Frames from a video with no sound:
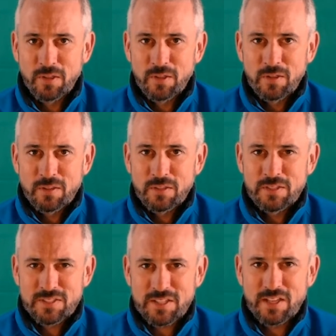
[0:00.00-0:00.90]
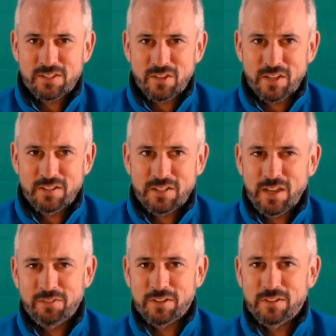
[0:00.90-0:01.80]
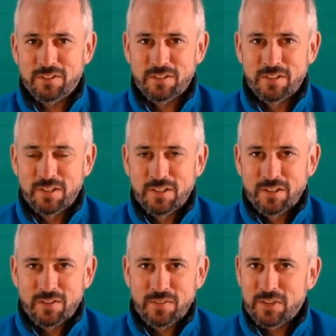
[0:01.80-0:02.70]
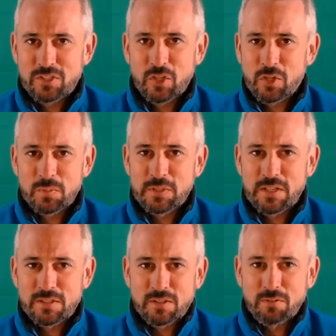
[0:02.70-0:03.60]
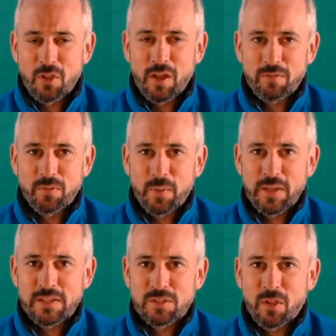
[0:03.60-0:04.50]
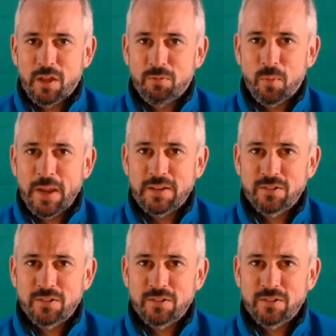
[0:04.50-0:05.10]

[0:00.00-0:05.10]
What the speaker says: this sounds like David. I mean, the circumstances of life, the way his life went,